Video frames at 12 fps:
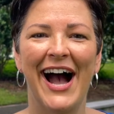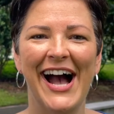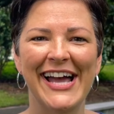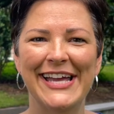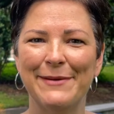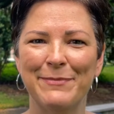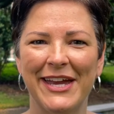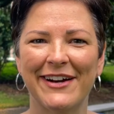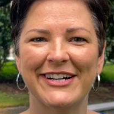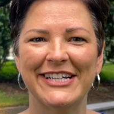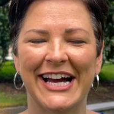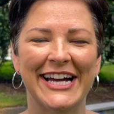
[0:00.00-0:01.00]
Hi, I'm
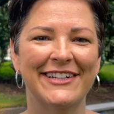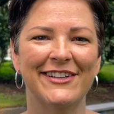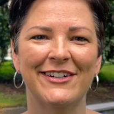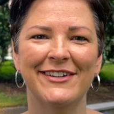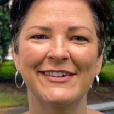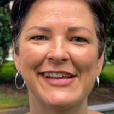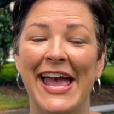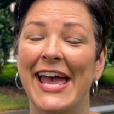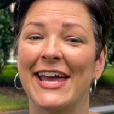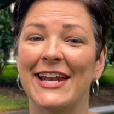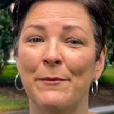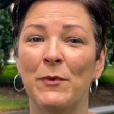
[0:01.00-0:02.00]
Karen Heidler,
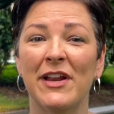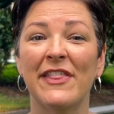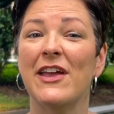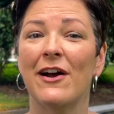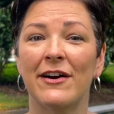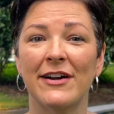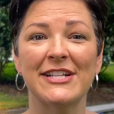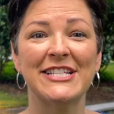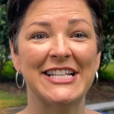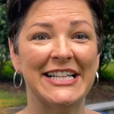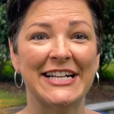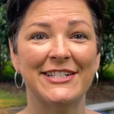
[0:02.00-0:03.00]
and I'm one of the artists
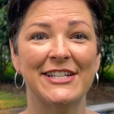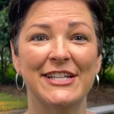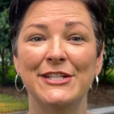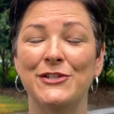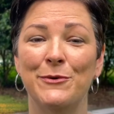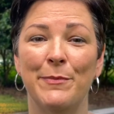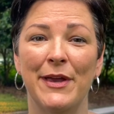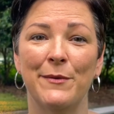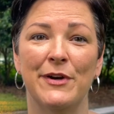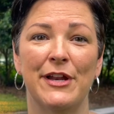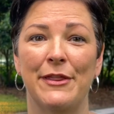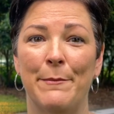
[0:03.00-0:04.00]
selected to paint
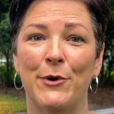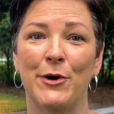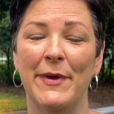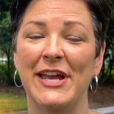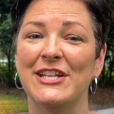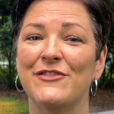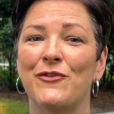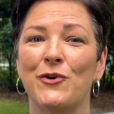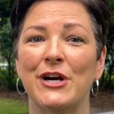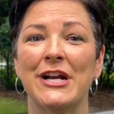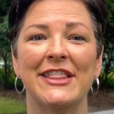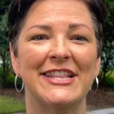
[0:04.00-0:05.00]
one of the mermaids
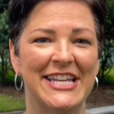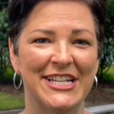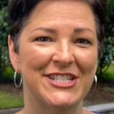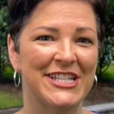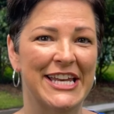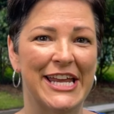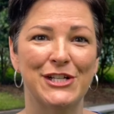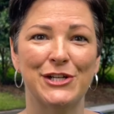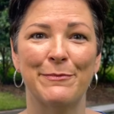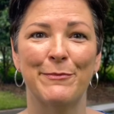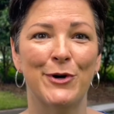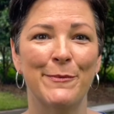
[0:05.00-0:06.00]
for
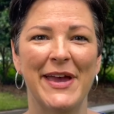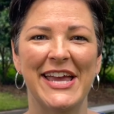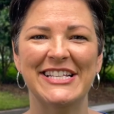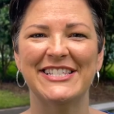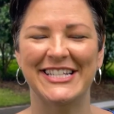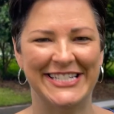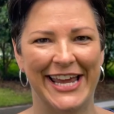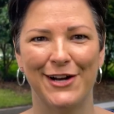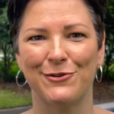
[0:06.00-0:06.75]
Destination Mermaids, the Tail